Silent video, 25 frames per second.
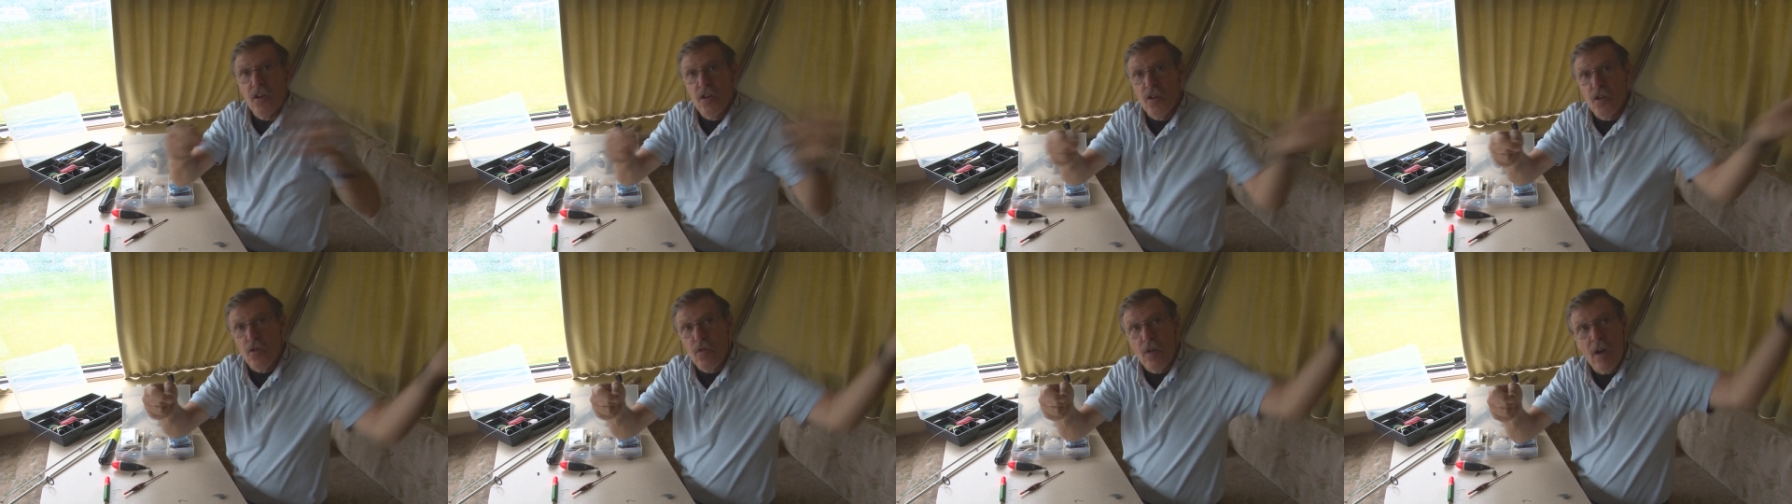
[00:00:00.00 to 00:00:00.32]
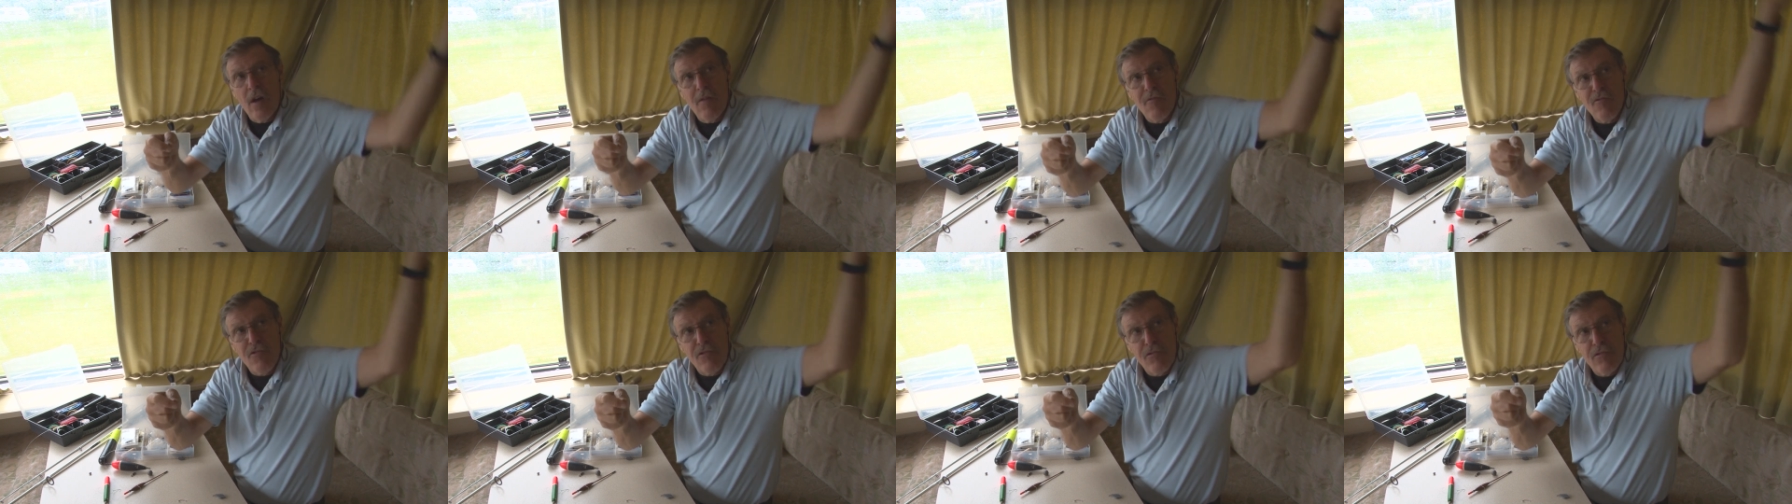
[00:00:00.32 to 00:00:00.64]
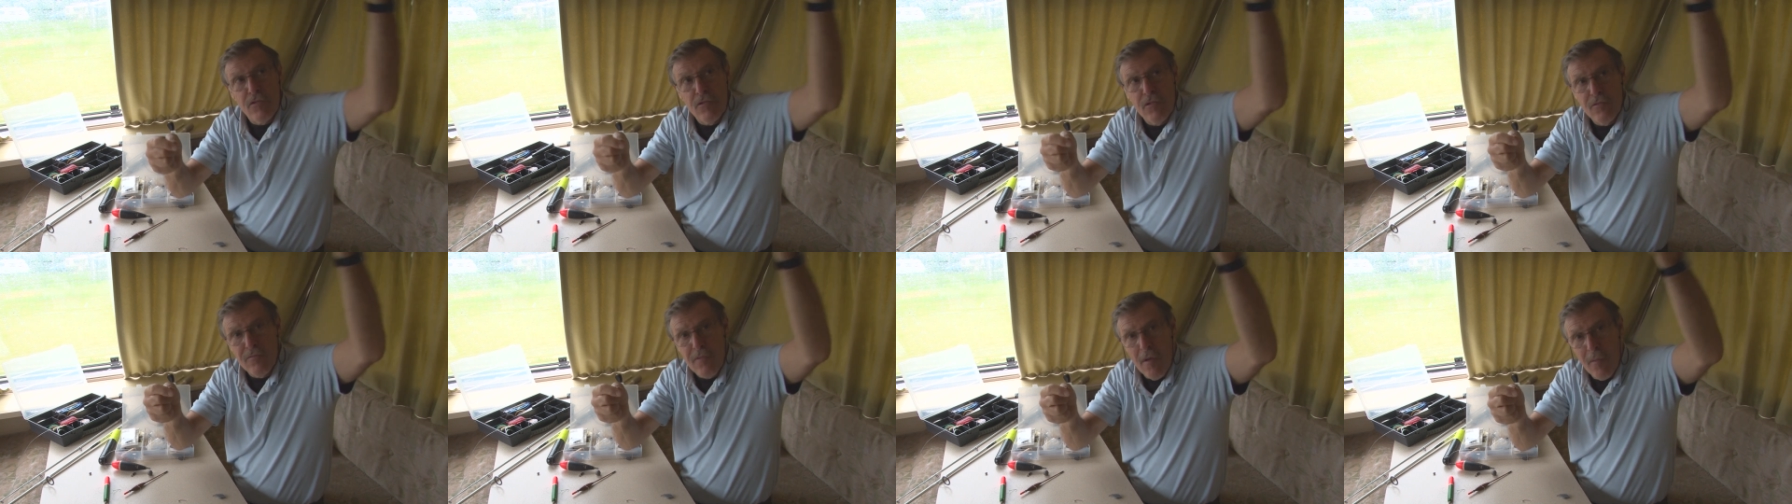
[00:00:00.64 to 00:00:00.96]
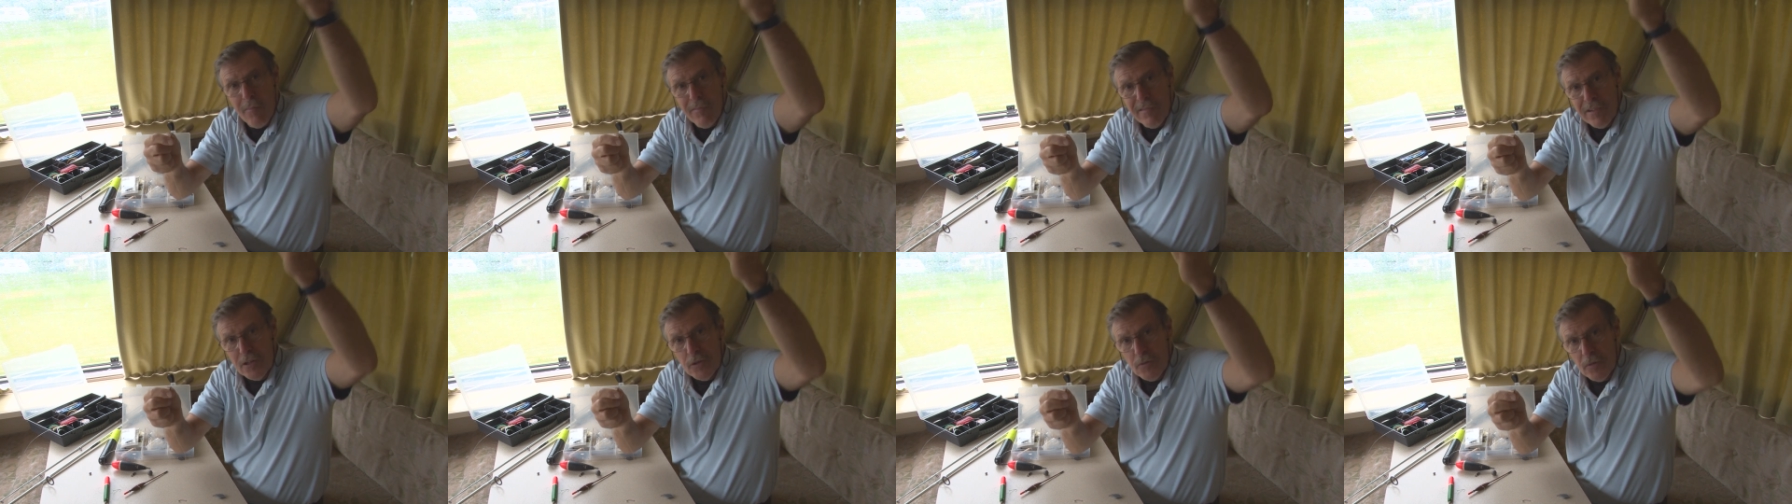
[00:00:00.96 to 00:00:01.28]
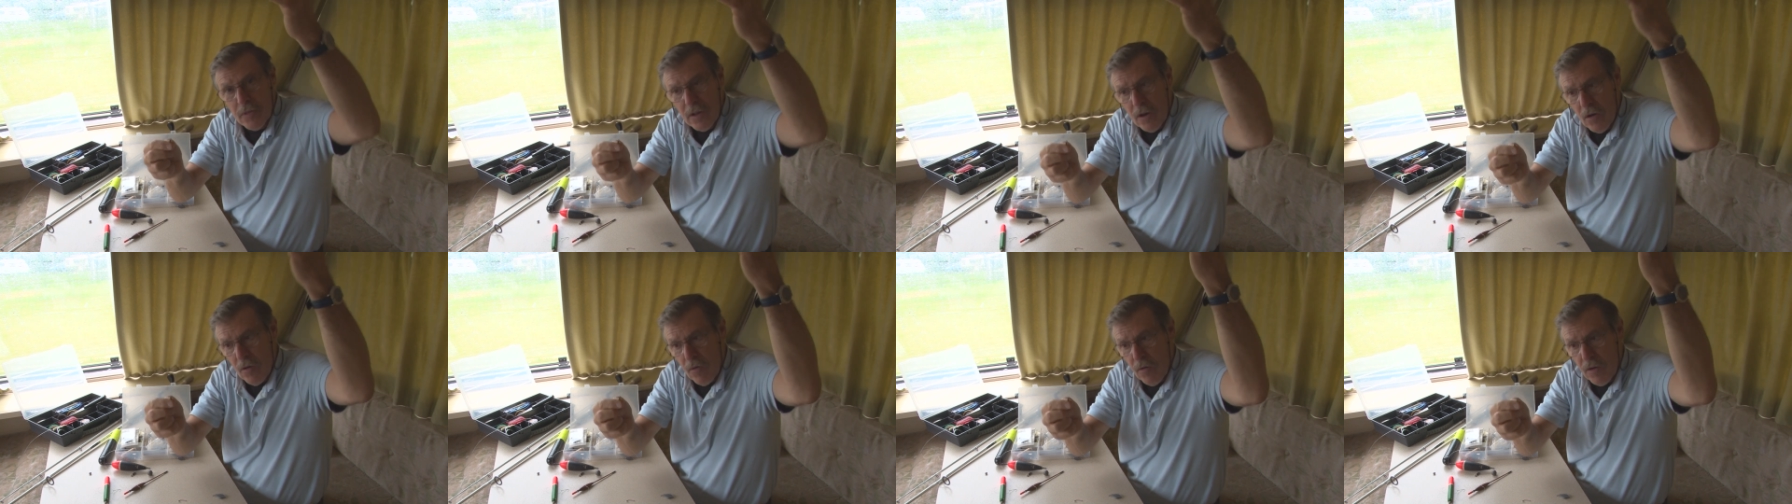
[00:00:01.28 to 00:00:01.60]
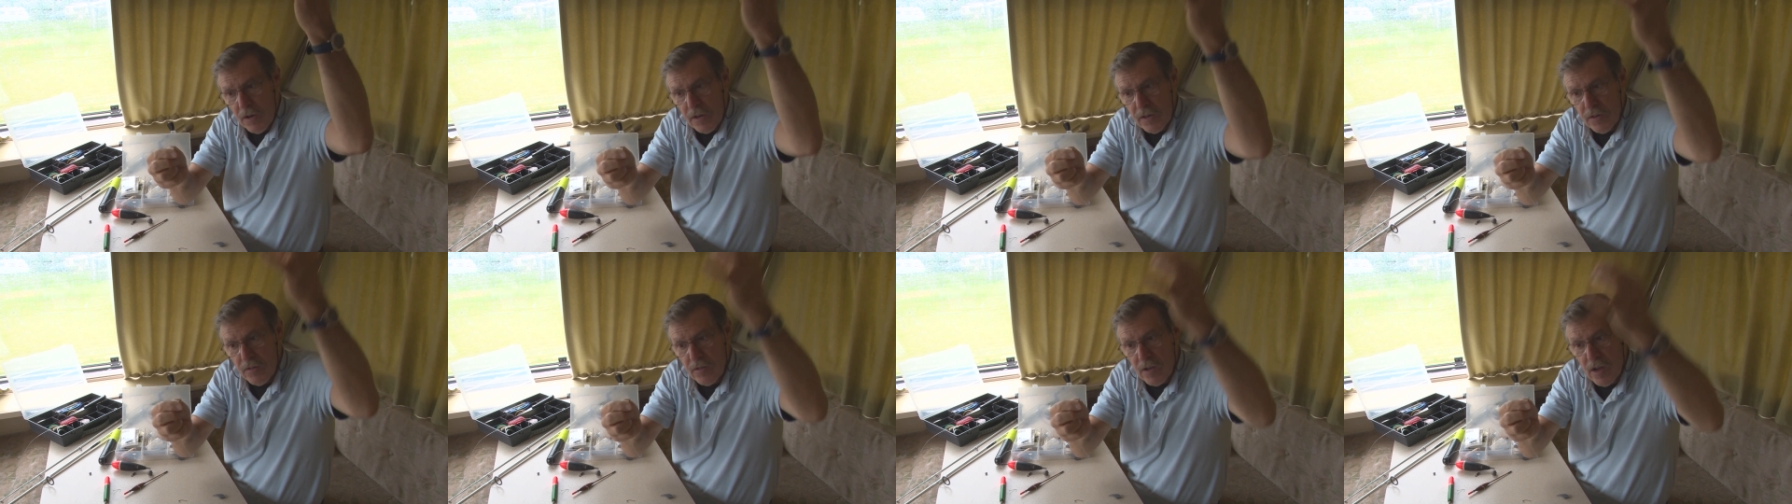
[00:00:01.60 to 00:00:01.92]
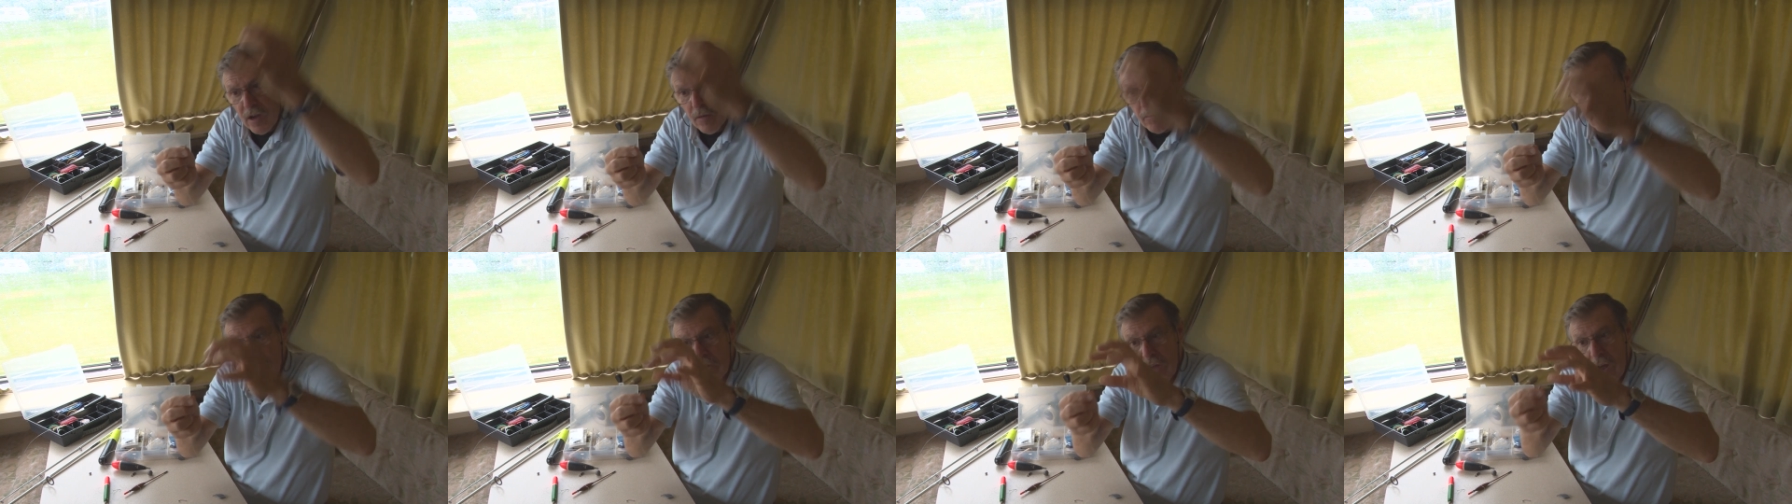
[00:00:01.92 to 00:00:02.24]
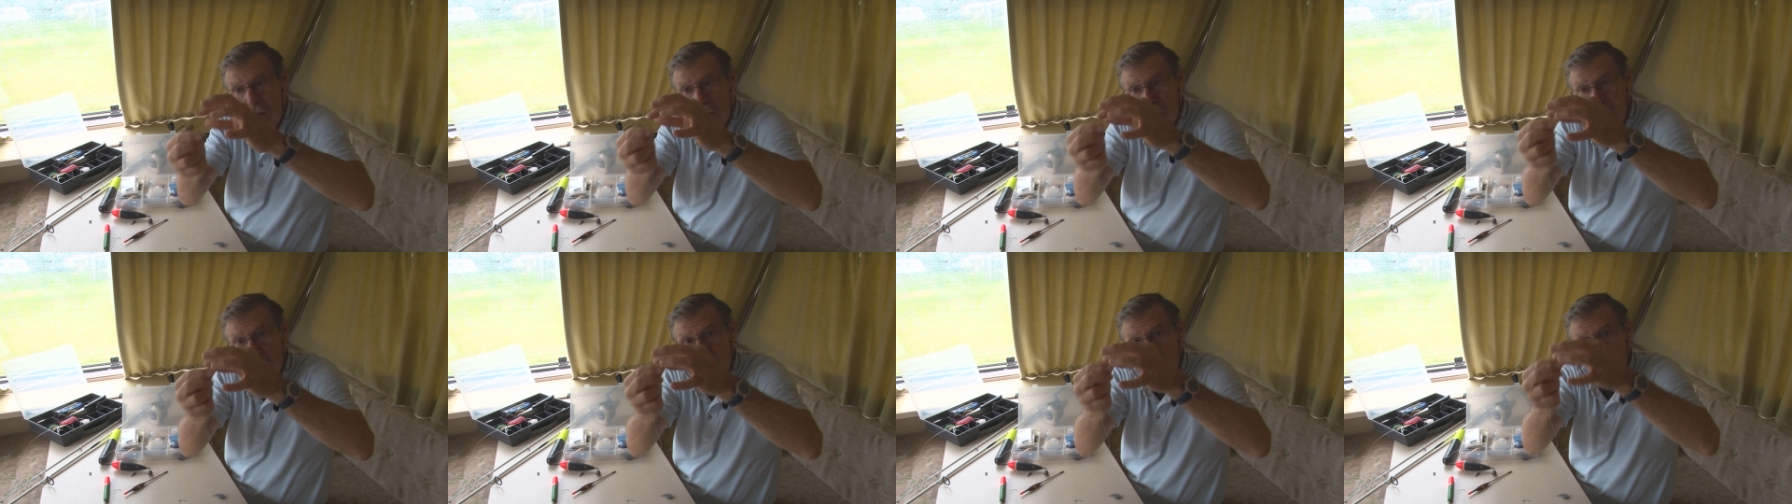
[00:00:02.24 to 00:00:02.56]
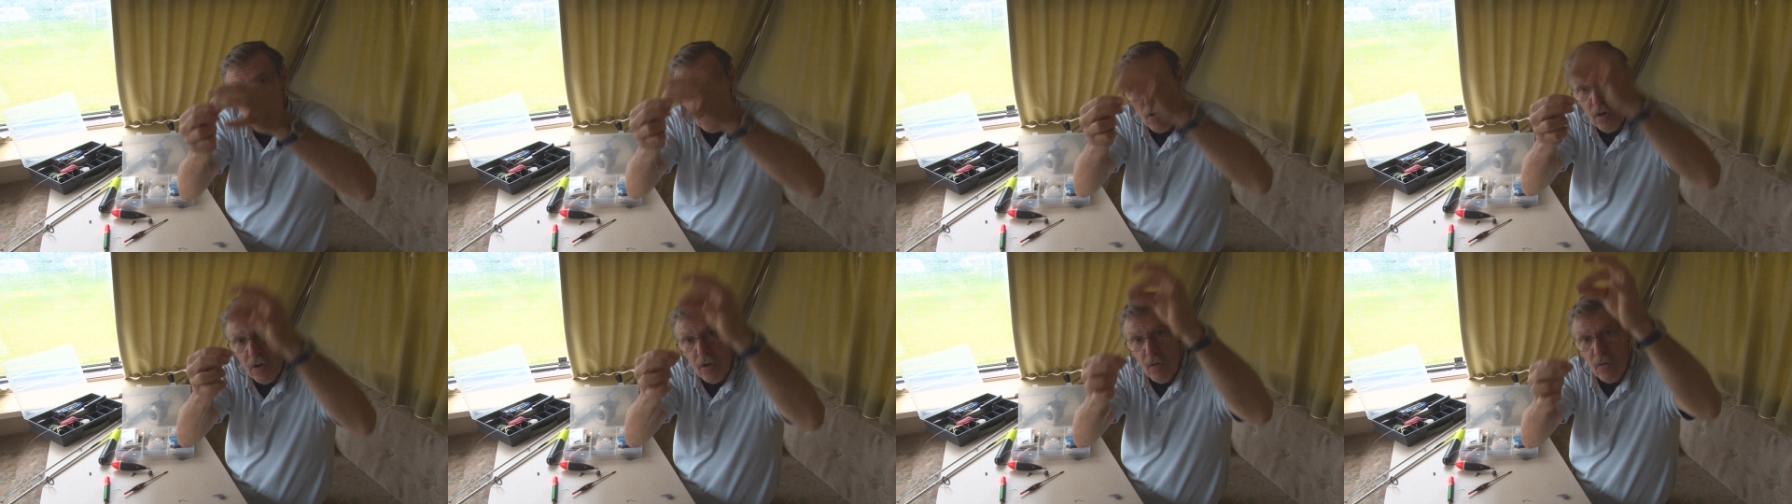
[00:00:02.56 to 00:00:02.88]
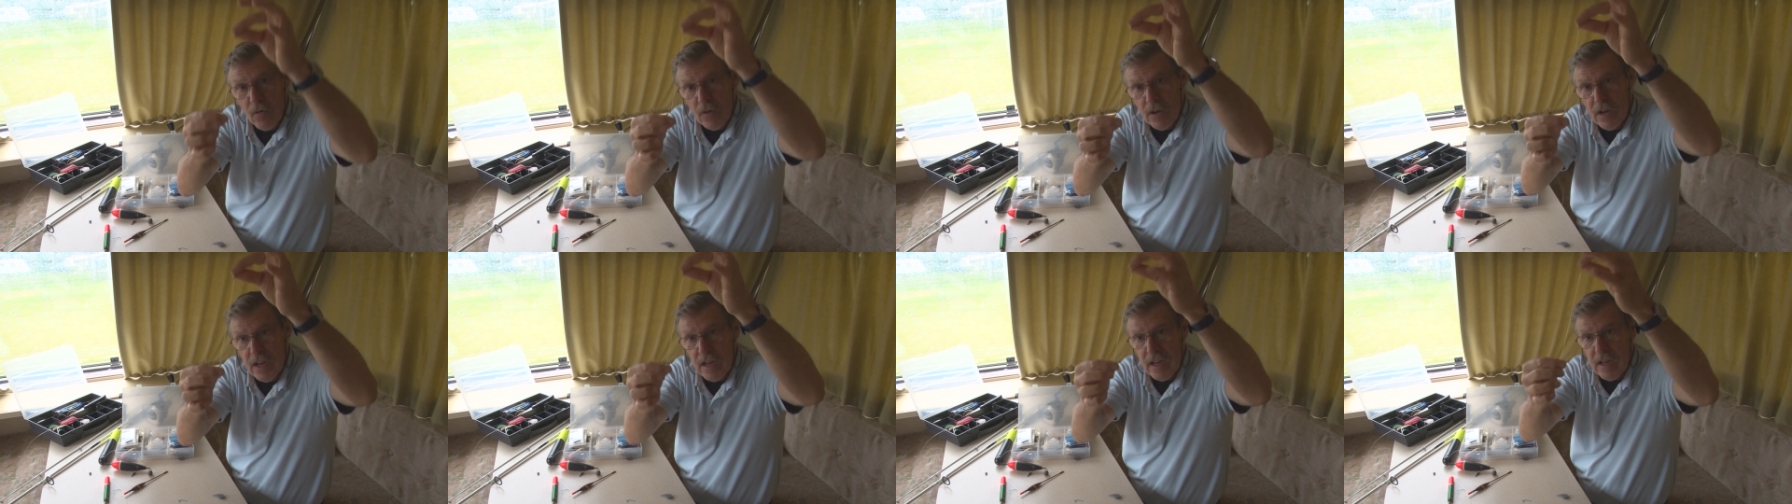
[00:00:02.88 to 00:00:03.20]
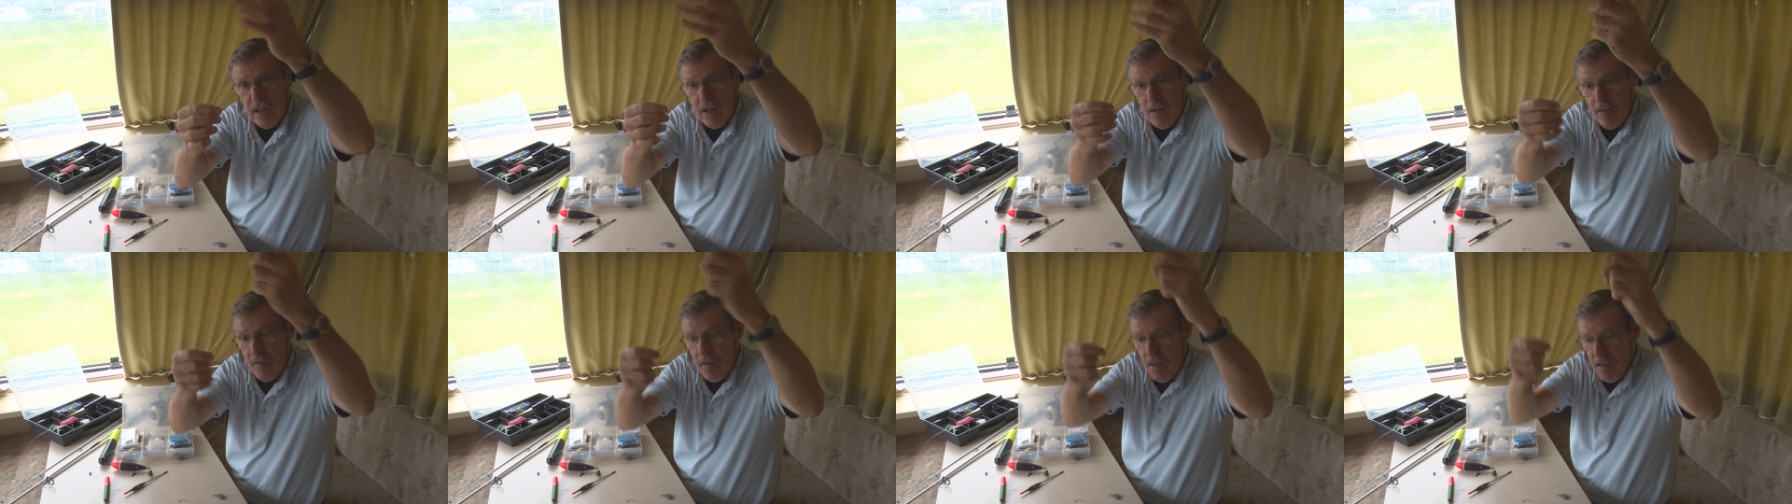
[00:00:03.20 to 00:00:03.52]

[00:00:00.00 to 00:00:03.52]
You come through the rubber rings with a line, you come down, you tie it on here.